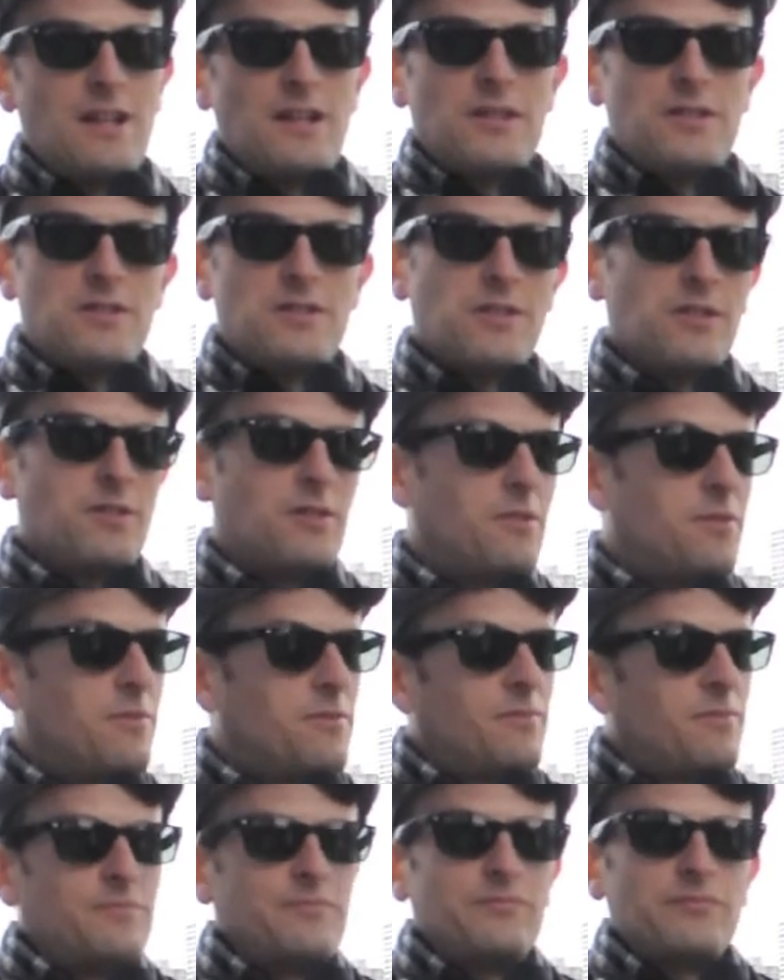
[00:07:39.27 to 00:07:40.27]
So
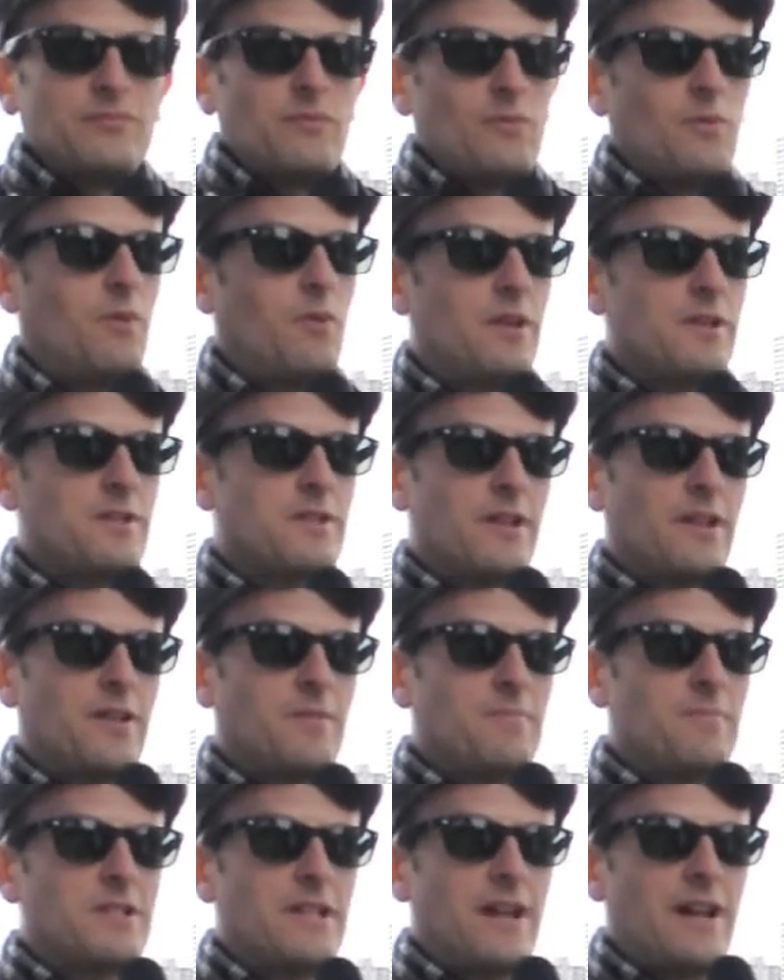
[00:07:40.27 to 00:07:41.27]
once
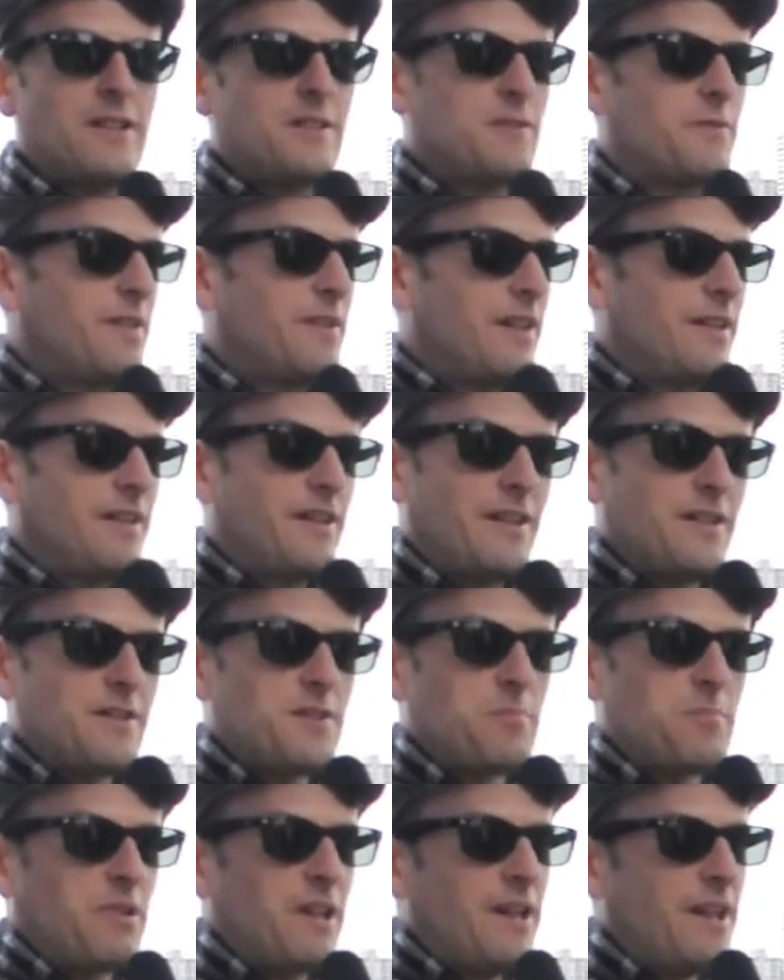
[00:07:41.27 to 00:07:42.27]
I'm satisfied that it's
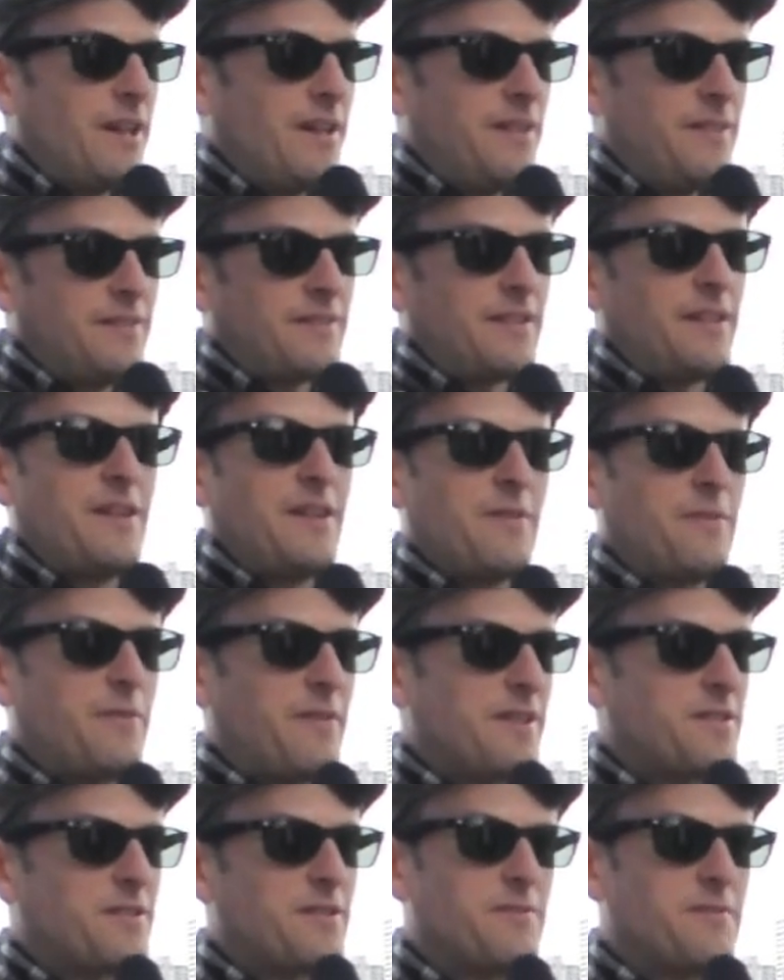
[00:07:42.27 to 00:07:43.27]
played enough
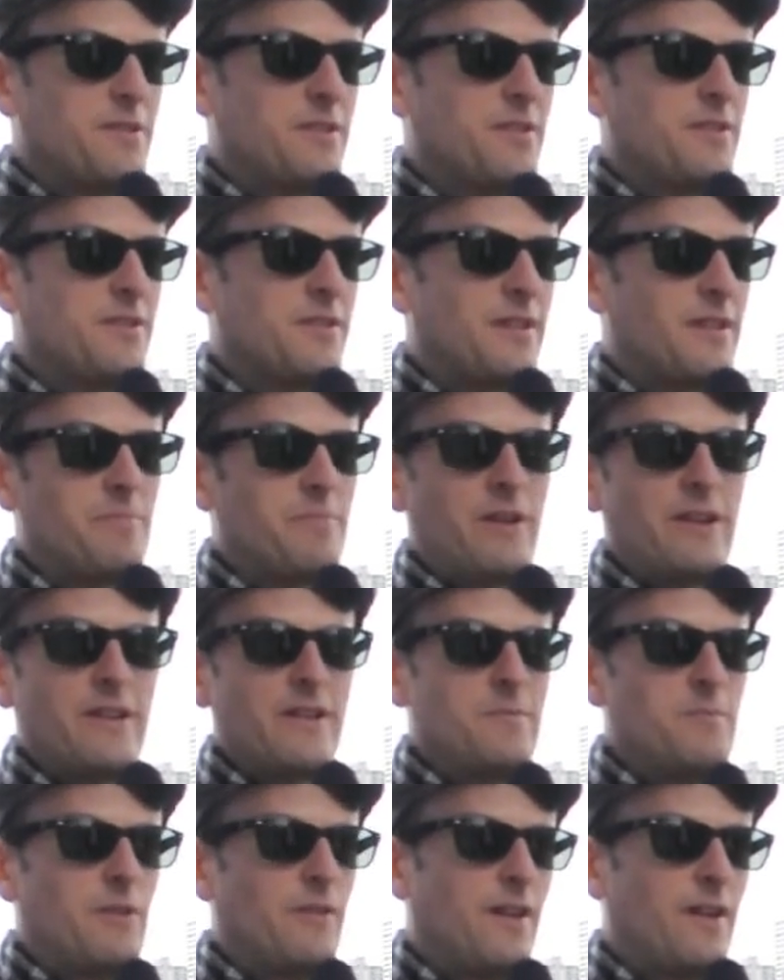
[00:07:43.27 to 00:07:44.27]
festivals and I'm ready
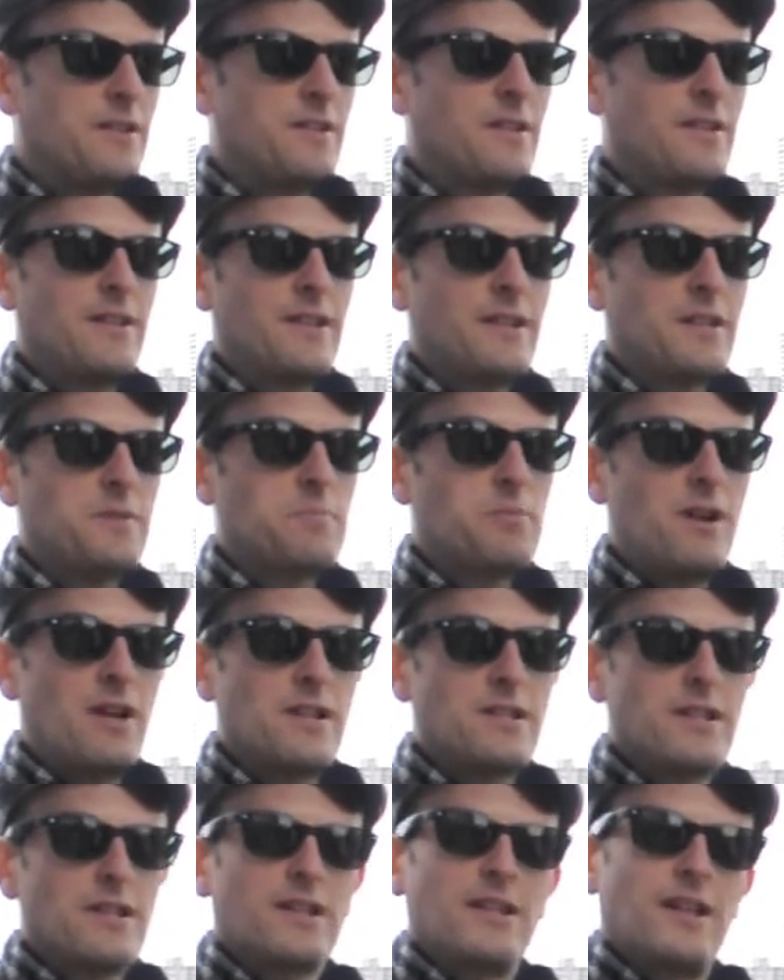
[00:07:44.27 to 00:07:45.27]
to move on to the next
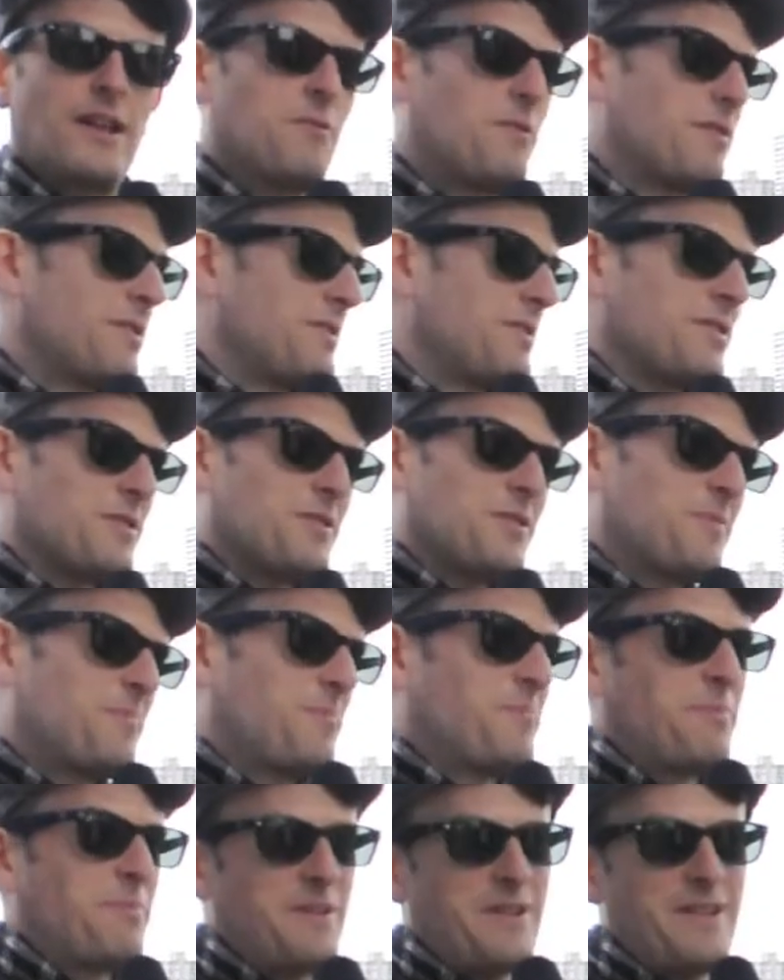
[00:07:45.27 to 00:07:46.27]
project, I want to just
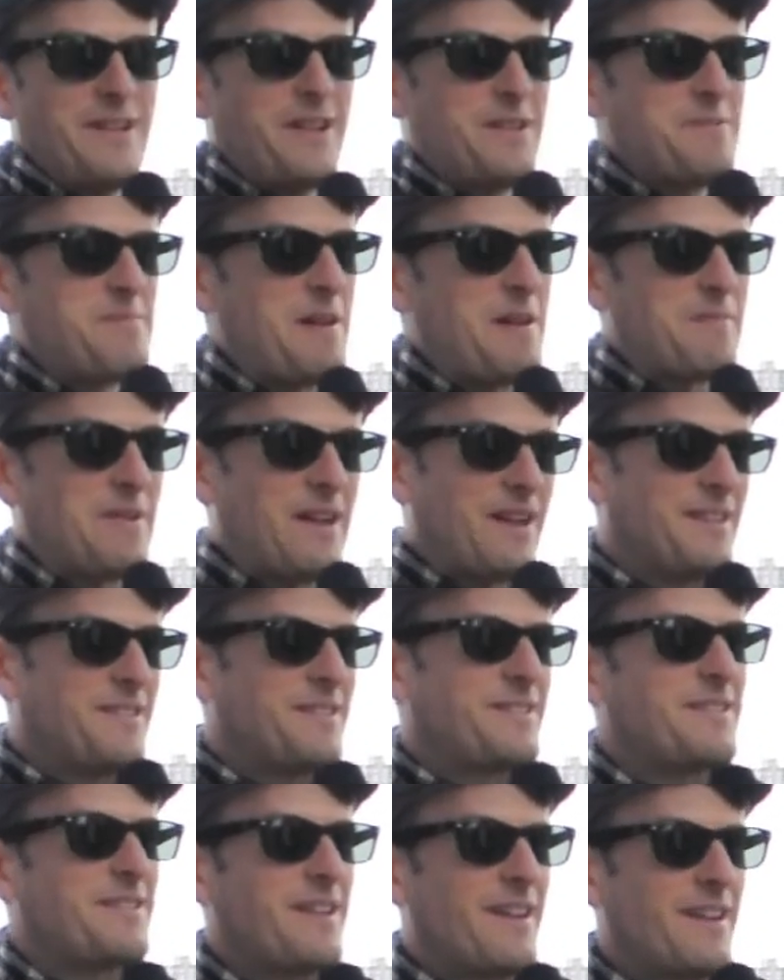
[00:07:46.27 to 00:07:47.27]
put it out of my mind
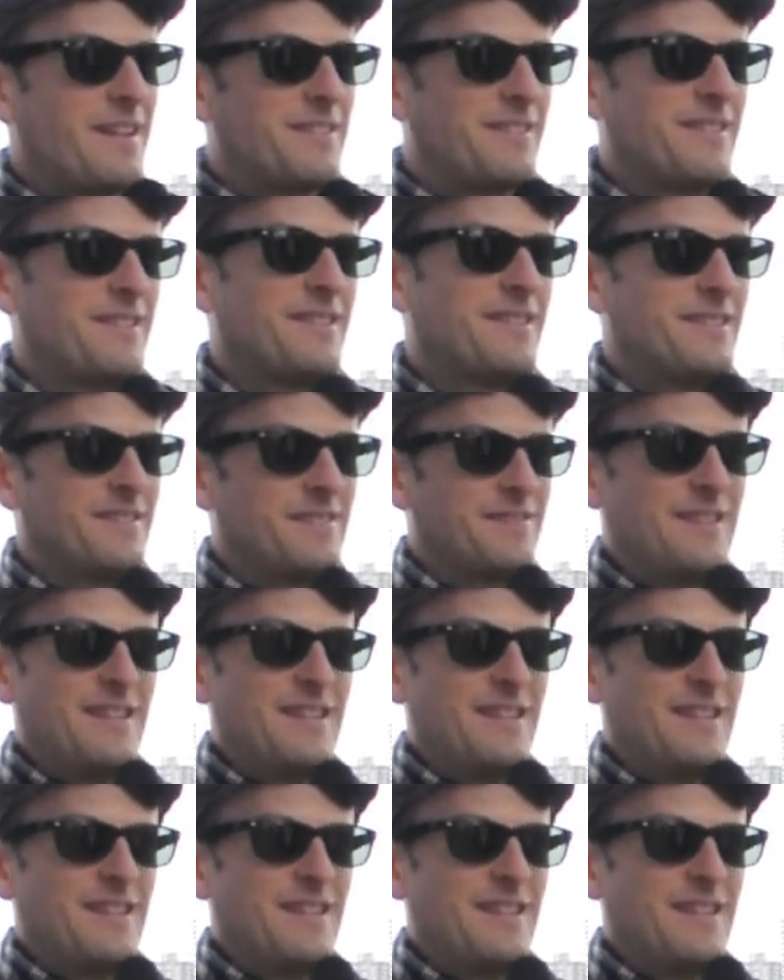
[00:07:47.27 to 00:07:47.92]
entirely, and